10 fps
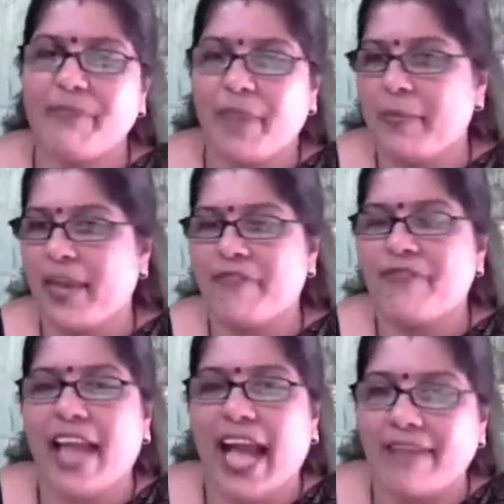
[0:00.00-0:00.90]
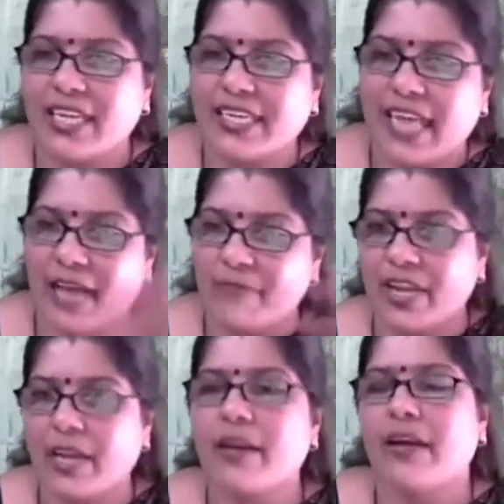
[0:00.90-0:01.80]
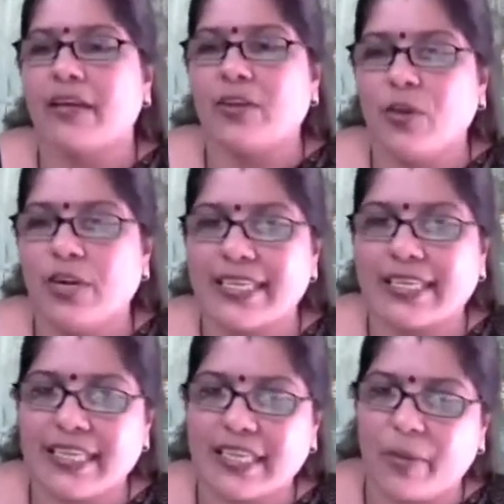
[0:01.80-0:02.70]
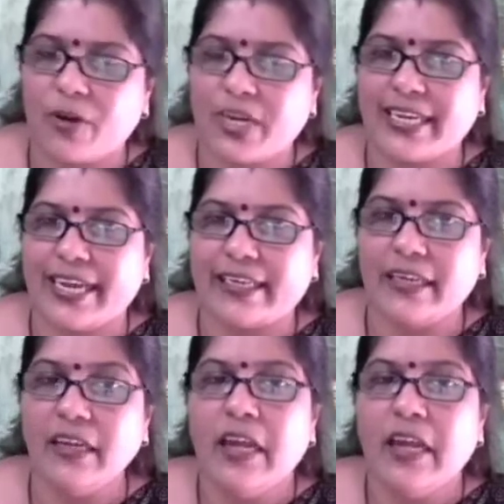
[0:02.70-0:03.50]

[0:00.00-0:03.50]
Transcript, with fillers: Maybe if we have the time, we'll, uh, you know, discuss about it later.